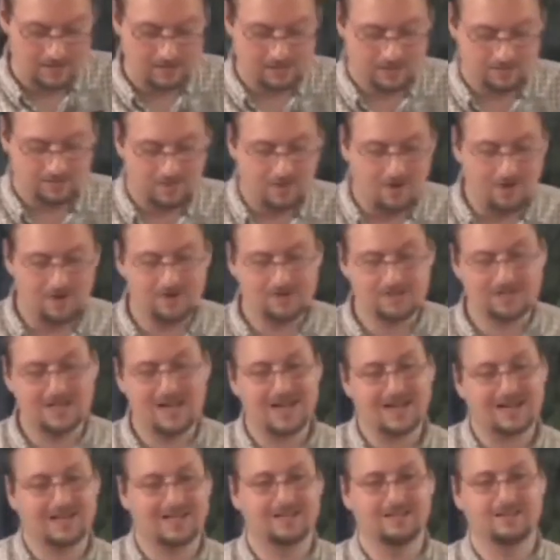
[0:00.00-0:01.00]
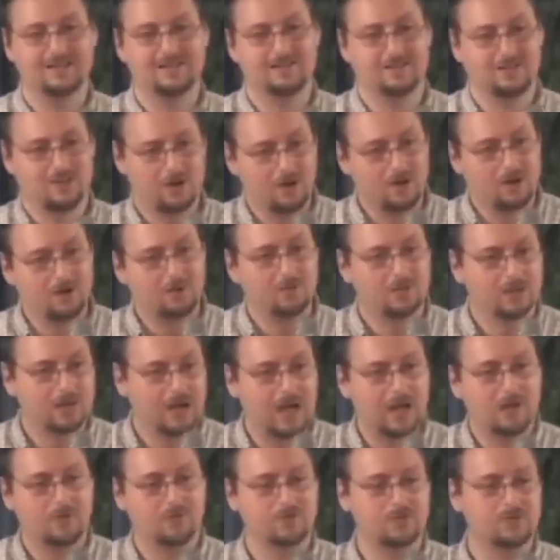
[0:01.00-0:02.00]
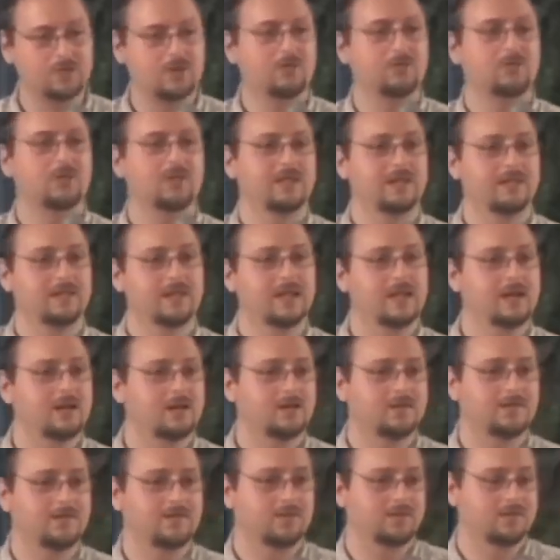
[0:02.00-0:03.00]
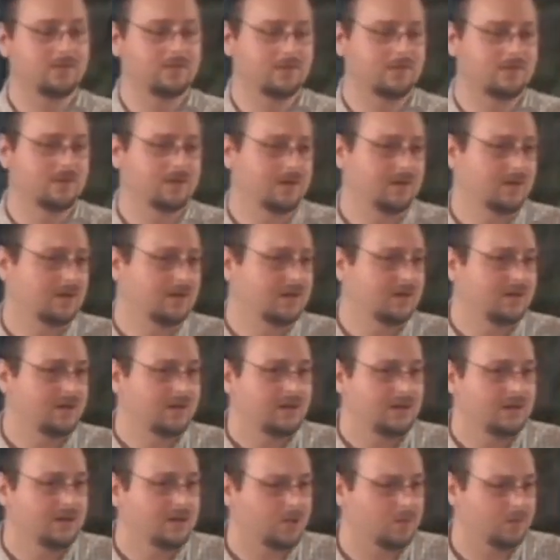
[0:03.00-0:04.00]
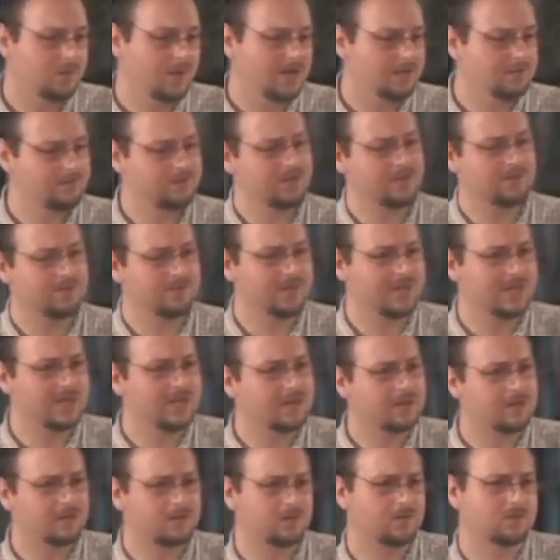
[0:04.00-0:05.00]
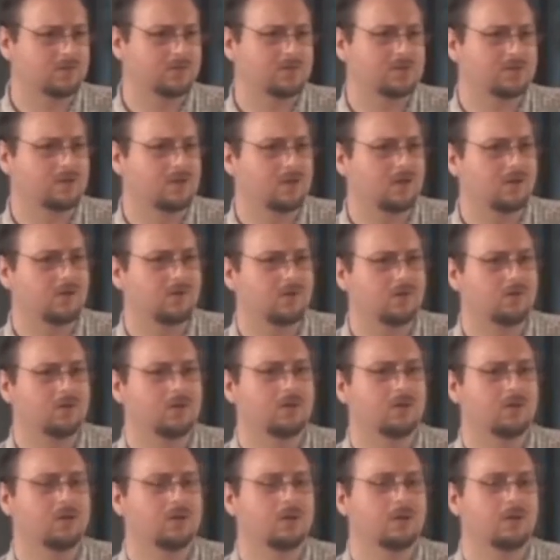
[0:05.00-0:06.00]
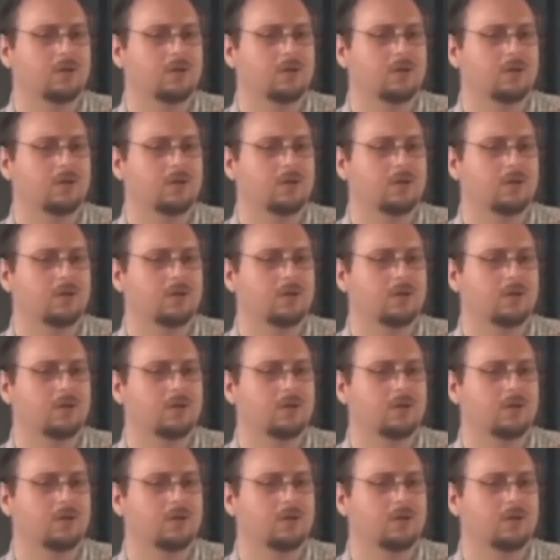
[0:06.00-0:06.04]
as far as I can determine, I was only there for maybe a minute or so.